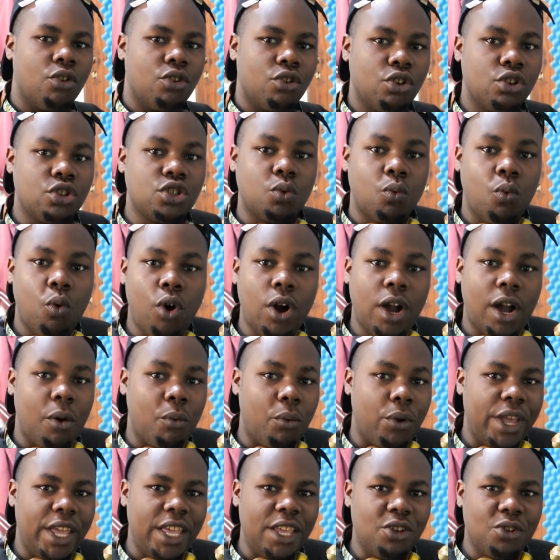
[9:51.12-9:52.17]
not
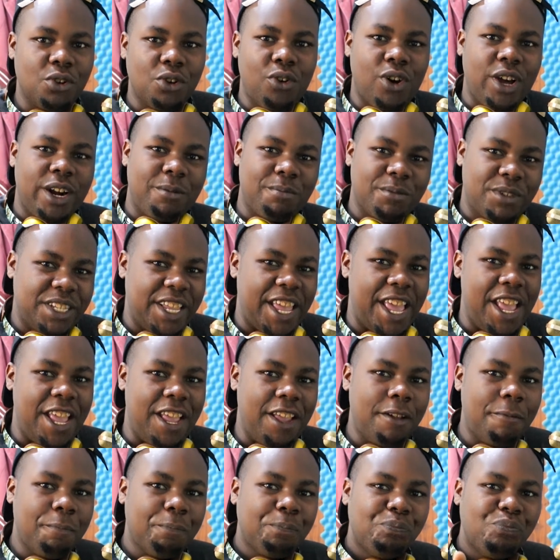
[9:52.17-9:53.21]
walkaway, you know what I'm
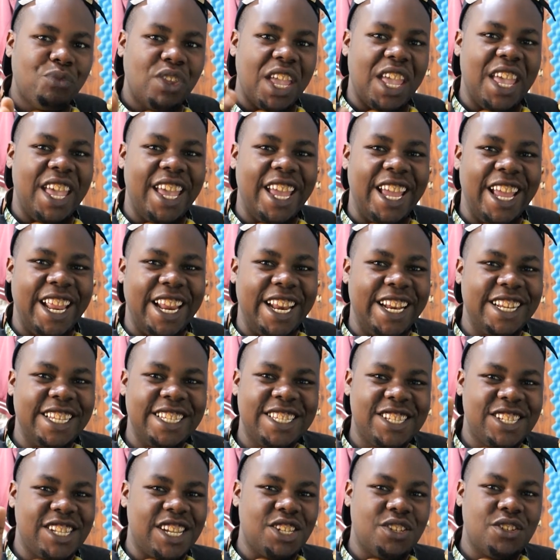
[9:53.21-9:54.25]
saying. And
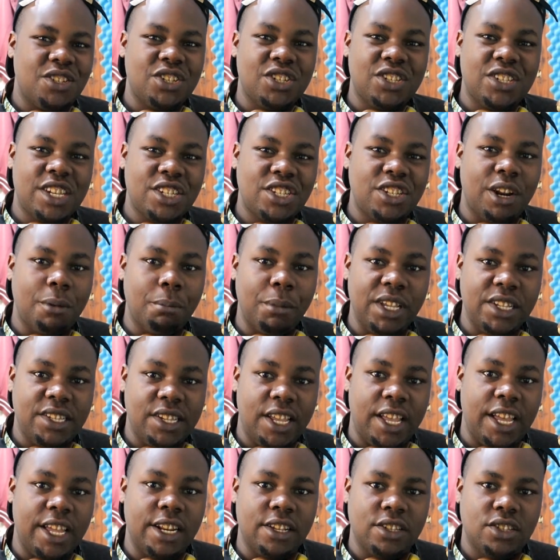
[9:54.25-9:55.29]
it's such an
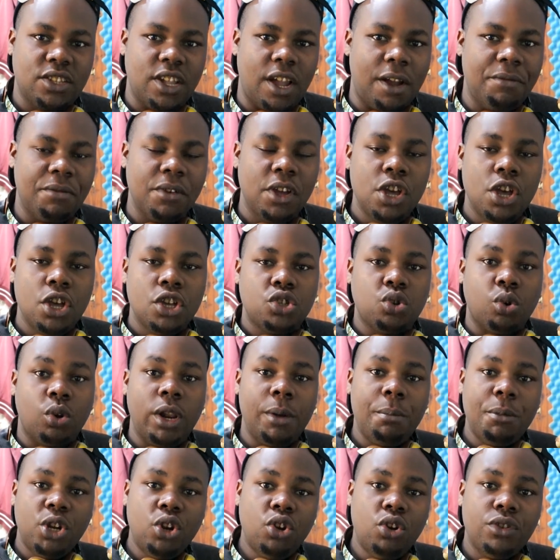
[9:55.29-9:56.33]
amazing kind of stuff. So
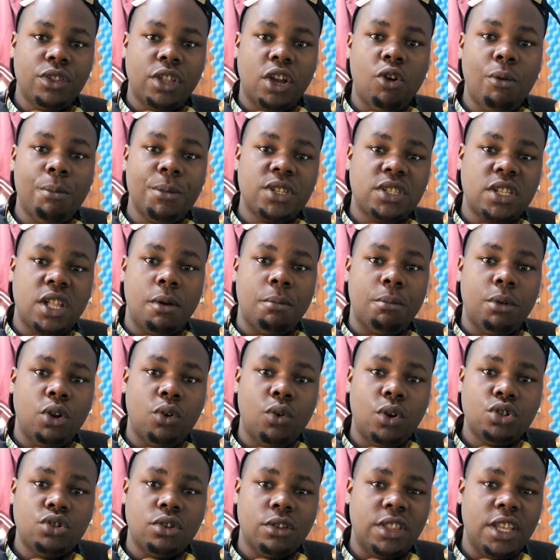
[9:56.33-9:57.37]
let me know in the comments down
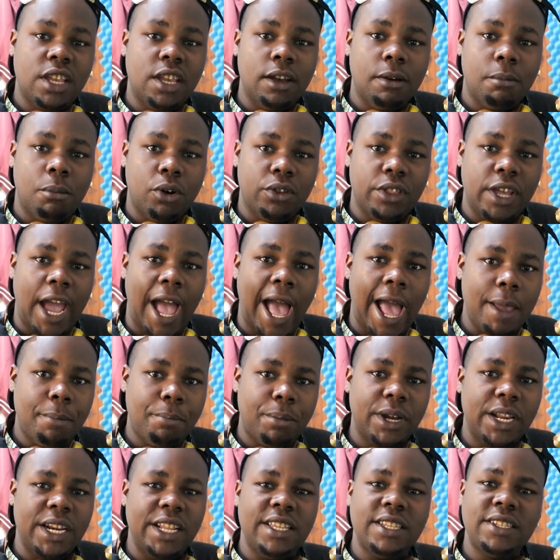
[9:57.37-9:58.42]
below what you're thinking about the
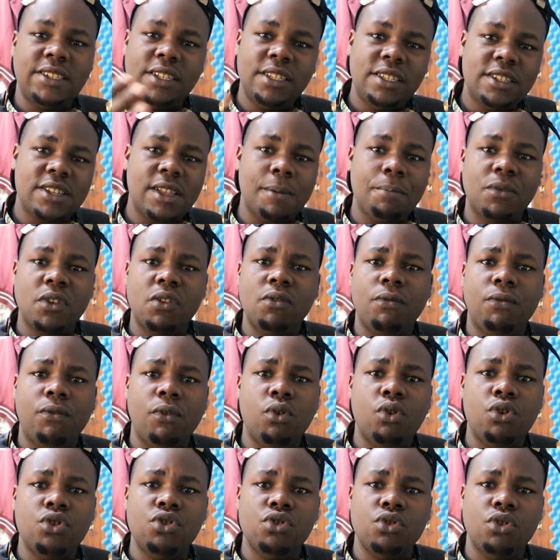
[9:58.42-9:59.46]
iPad. Is it something
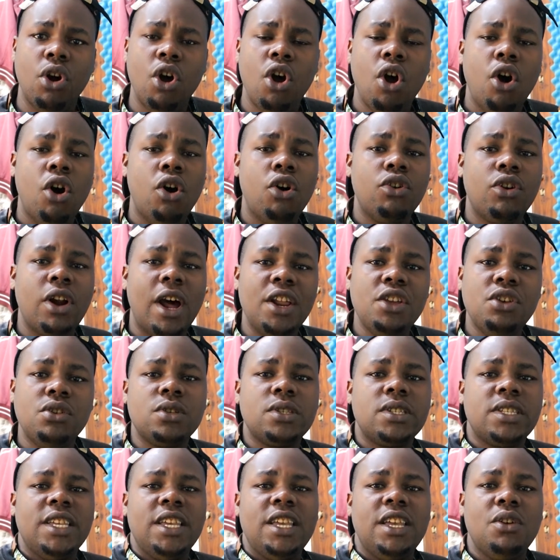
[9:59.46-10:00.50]
for you, or are you
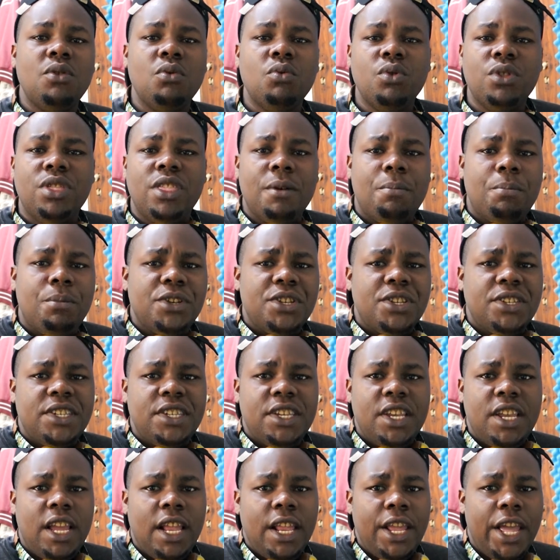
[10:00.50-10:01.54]
sticking with the
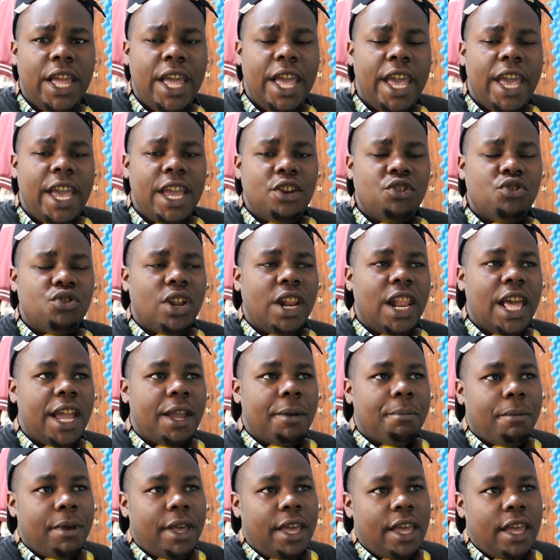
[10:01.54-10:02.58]
PC and you're
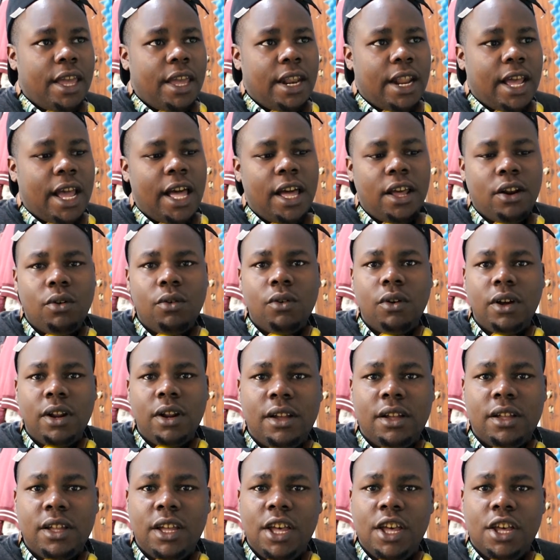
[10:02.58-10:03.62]
like, man, I don't
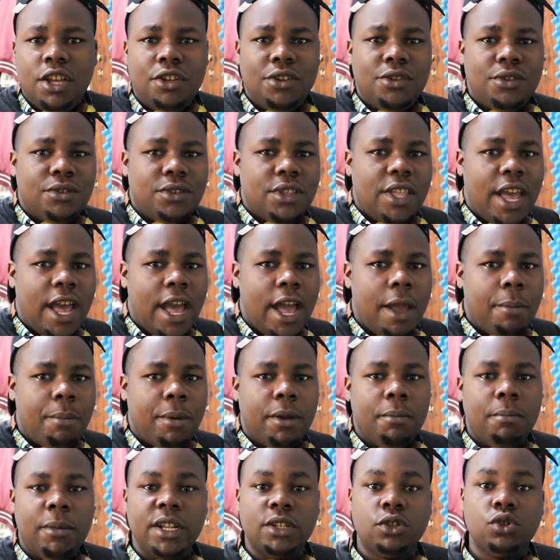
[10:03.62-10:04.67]
to use the
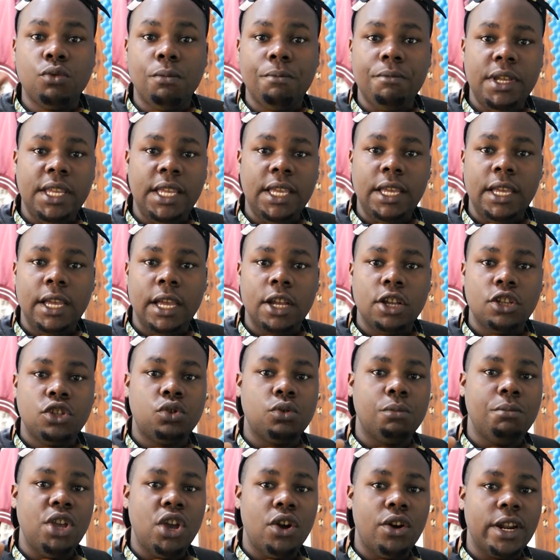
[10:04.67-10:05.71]
iPad? But to me,
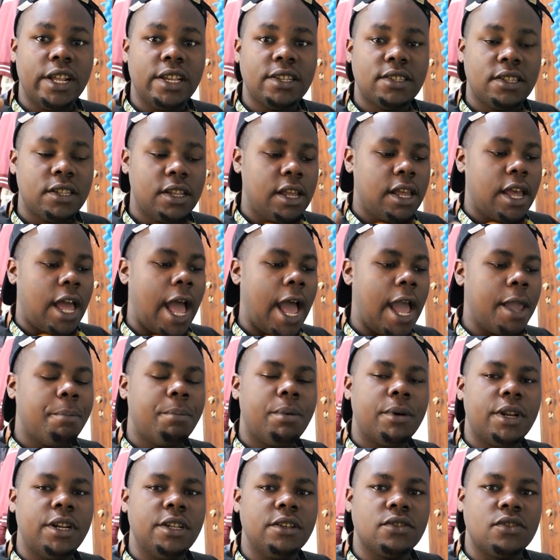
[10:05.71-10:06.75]
to be honest,
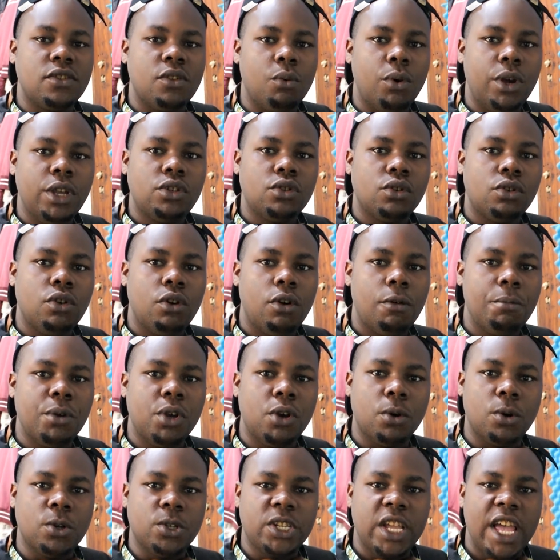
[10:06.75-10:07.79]
iPad is the way to go,
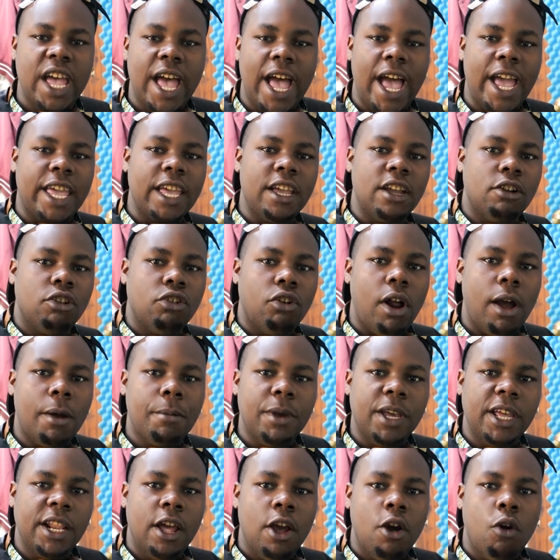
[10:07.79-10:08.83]
because I can
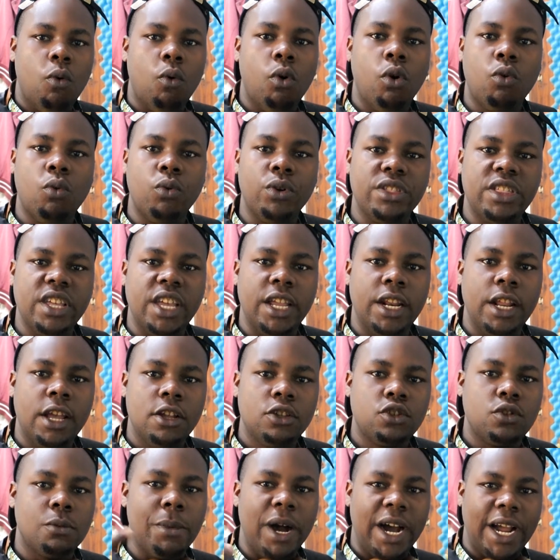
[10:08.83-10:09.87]
grab it, work with it
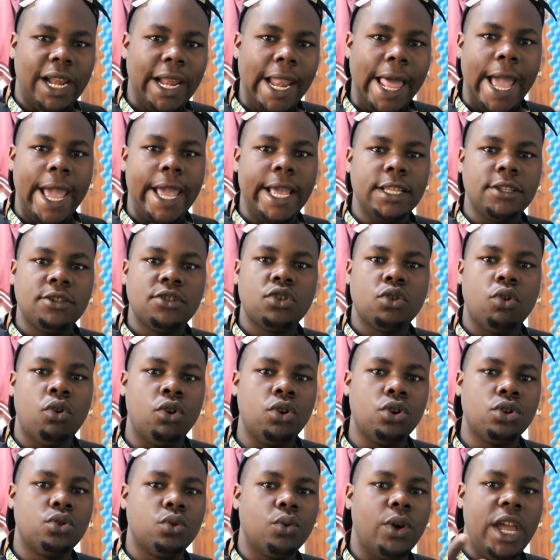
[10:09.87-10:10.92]
to my clients
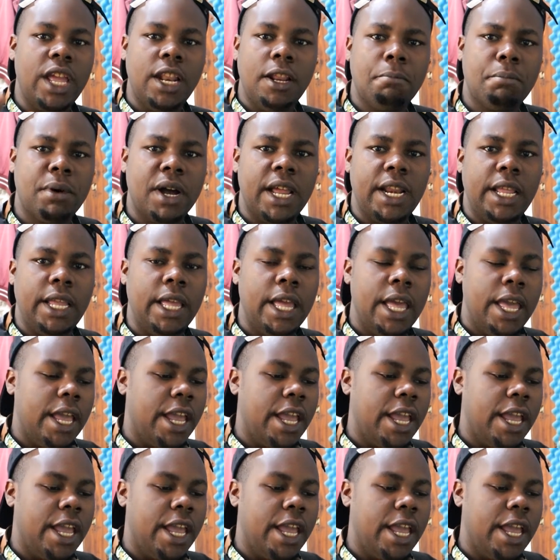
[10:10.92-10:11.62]
or to anybody,